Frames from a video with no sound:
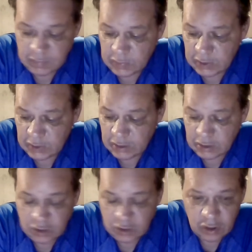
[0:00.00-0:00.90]
says it
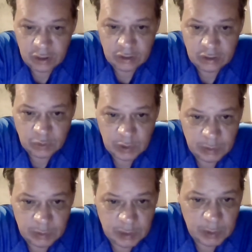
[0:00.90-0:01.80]
started in
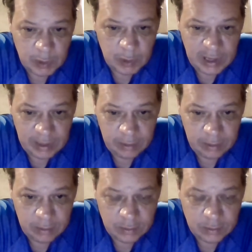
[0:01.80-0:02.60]
September 8th.